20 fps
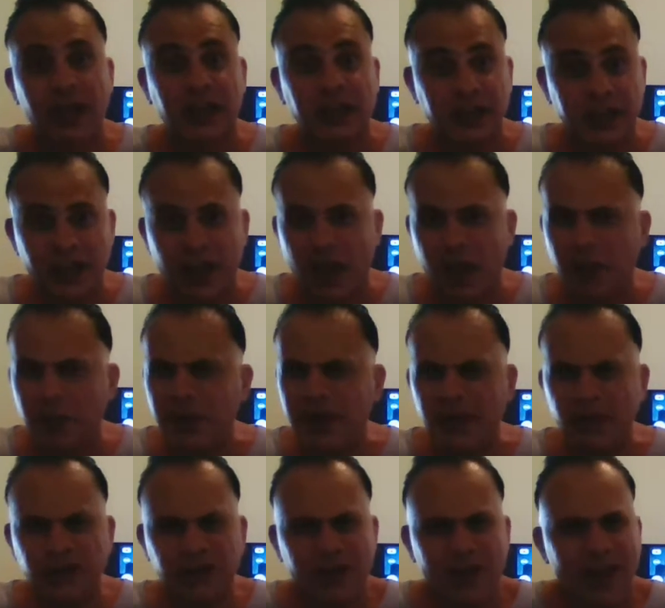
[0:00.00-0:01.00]
you know,
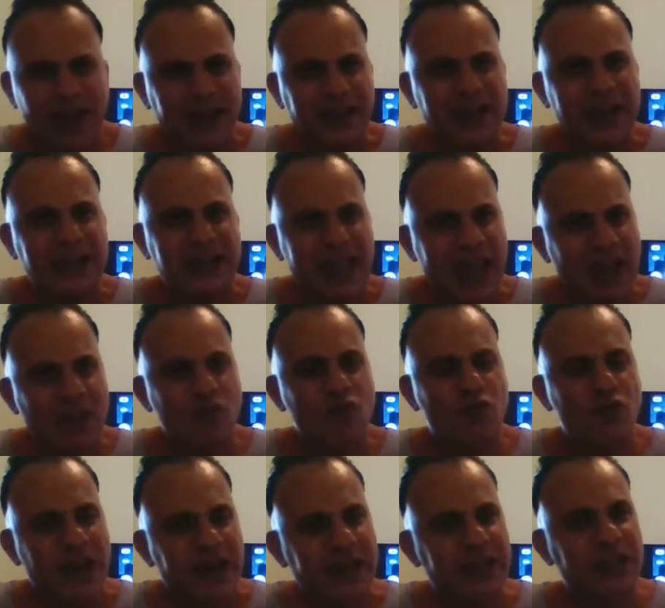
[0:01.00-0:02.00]
it's like they're getting
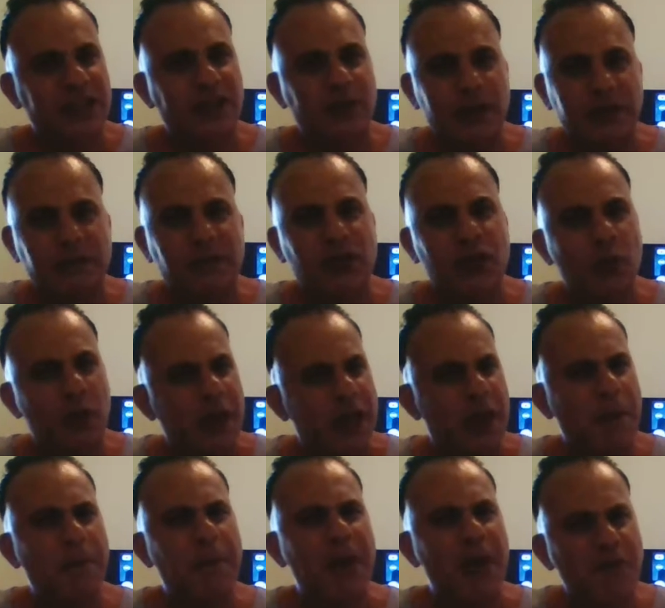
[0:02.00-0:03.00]
ready to do doing
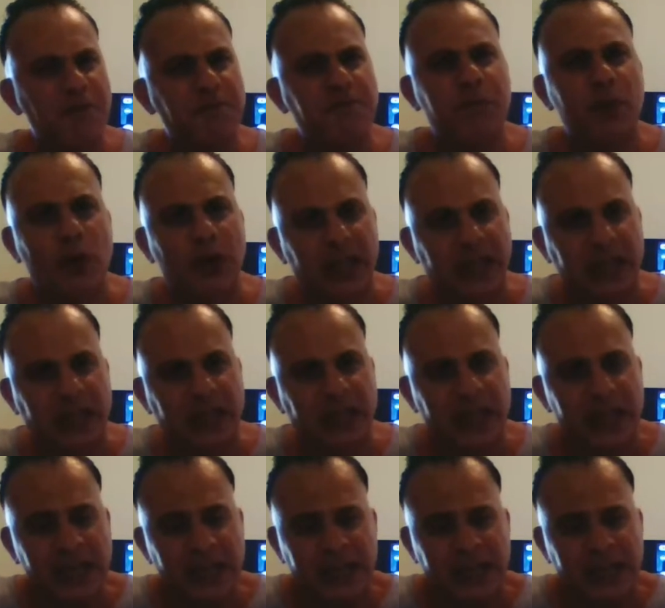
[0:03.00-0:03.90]
a bit of bullying.